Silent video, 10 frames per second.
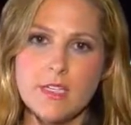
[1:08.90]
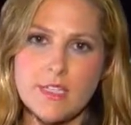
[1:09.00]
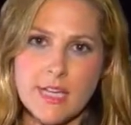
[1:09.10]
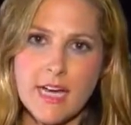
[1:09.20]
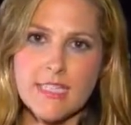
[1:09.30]

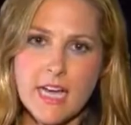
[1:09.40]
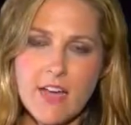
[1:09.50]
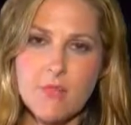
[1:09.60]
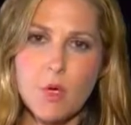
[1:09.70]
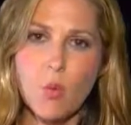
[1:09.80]

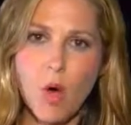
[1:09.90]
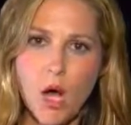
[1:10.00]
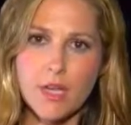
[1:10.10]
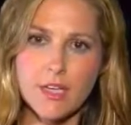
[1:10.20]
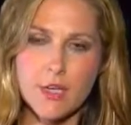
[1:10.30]
Skydive
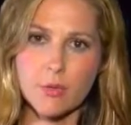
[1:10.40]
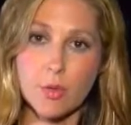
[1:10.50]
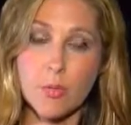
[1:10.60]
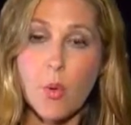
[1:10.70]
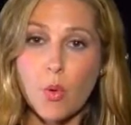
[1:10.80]
Milwaukee
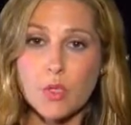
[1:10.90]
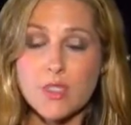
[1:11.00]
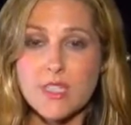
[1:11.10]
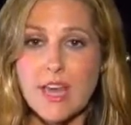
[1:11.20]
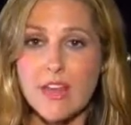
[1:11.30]

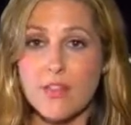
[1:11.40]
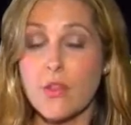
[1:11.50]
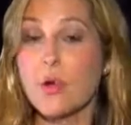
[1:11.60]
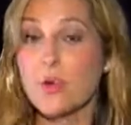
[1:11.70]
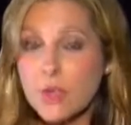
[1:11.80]
reports that
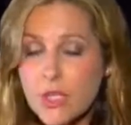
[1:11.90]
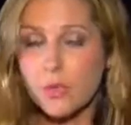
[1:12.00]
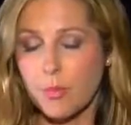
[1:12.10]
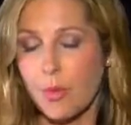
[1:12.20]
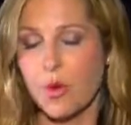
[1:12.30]
early
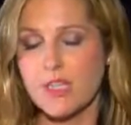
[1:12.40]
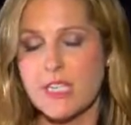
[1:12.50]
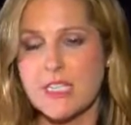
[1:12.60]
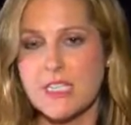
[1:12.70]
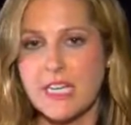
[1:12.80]
reports
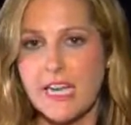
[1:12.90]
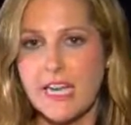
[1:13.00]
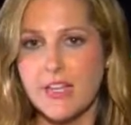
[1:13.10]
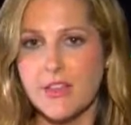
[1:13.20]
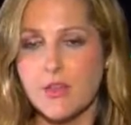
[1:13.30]

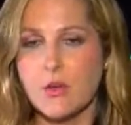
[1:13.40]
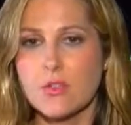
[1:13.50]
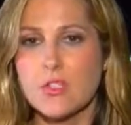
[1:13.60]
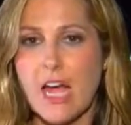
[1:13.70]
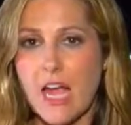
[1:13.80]
indicate
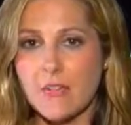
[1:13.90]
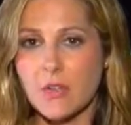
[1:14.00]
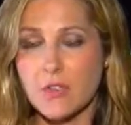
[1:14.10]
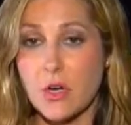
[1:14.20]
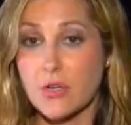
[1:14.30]
those
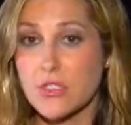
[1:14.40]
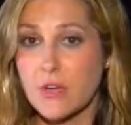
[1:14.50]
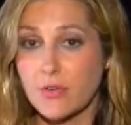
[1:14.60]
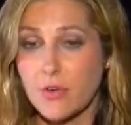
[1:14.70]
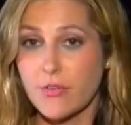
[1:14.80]
divers are
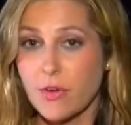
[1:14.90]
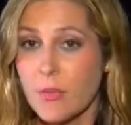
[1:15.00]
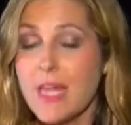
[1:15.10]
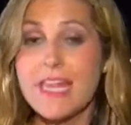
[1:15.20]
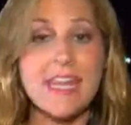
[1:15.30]
suffering
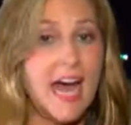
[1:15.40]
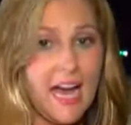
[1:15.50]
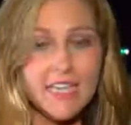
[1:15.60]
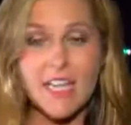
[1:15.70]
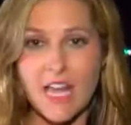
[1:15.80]
from
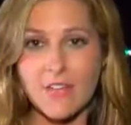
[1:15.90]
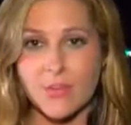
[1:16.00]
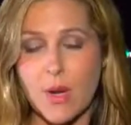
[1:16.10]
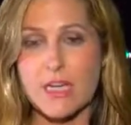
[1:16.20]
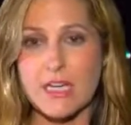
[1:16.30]
non life
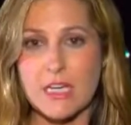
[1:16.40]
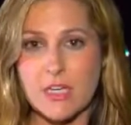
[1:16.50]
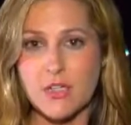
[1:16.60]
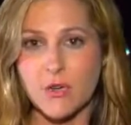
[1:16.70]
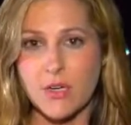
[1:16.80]
threatening
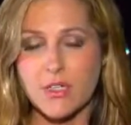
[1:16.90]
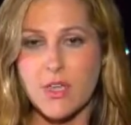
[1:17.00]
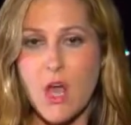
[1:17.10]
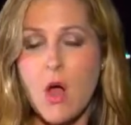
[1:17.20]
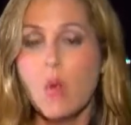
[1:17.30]

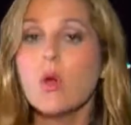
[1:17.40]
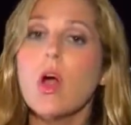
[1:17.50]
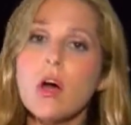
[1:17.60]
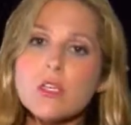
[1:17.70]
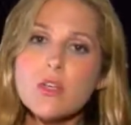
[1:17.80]
injuries. We're
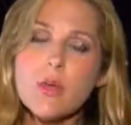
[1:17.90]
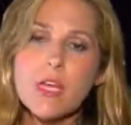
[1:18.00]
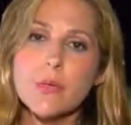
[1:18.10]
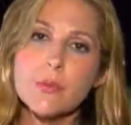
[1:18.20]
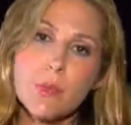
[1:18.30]
also
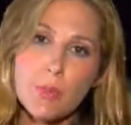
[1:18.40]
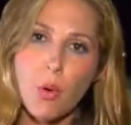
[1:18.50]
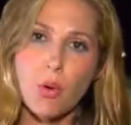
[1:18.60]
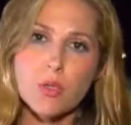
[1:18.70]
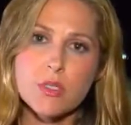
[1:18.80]
hearing
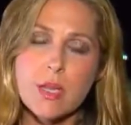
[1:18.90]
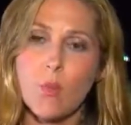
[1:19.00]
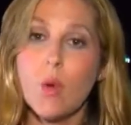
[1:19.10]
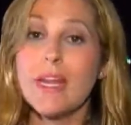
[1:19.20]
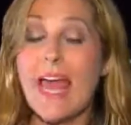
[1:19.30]
reports
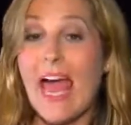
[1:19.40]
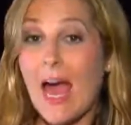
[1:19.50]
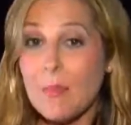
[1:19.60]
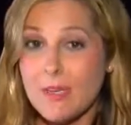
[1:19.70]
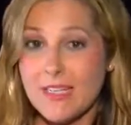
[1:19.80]
that what
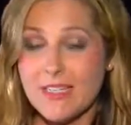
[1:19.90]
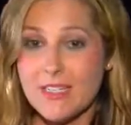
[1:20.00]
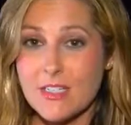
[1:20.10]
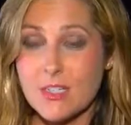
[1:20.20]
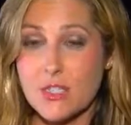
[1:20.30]
happened
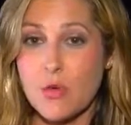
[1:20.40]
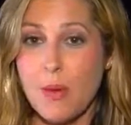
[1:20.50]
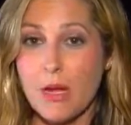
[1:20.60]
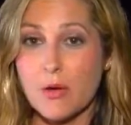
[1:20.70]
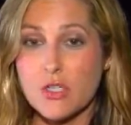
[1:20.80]
is the two
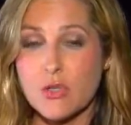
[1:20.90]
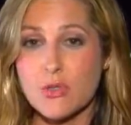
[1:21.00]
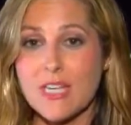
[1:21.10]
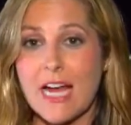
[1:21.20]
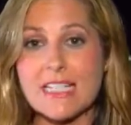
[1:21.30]

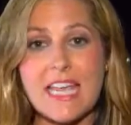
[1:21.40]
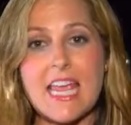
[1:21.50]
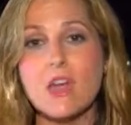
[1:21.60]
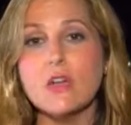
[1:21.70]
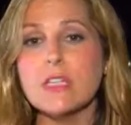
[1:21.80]
parachutes got
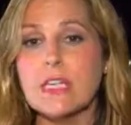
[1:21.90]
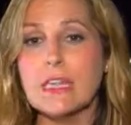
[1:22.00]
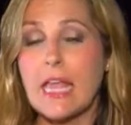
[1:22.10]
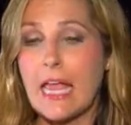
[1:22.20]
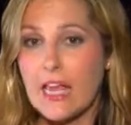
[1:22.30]
tangled
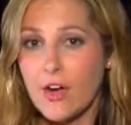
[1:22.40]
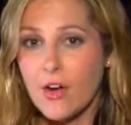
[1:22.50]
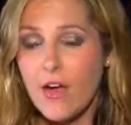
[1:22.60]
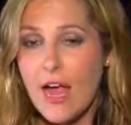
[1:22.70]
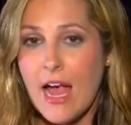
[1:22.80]
in the
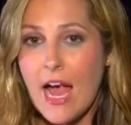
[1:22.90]
air.